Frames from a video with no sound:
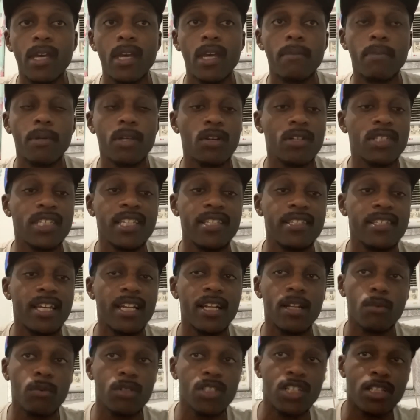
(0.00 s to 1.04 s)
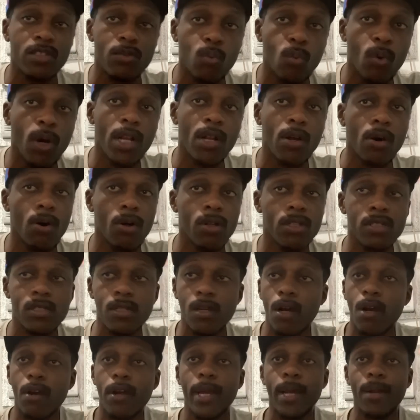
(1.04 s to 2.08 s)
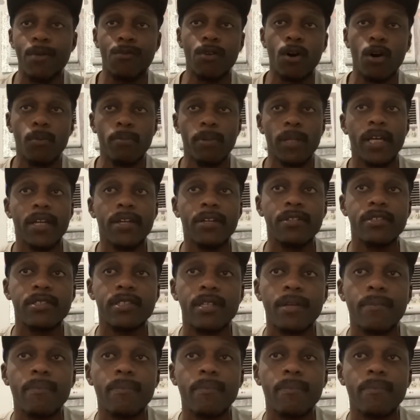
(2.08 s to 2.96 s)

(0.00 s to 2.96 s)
Because he did it with just one all-star and role players.